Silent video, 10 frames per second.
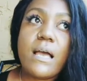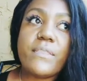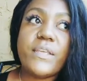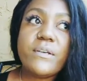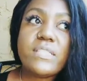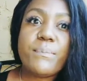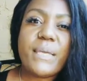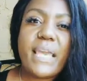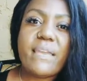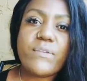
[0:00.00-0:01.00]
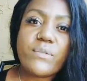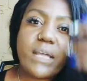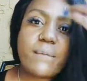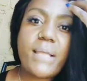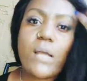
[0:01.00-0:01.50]
there's some behavior that
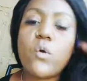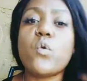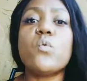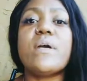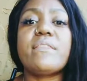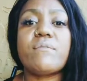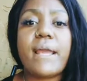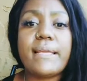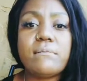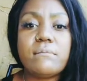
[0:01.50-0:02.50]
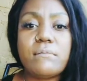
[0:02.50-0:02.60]
I'm not cool with, right?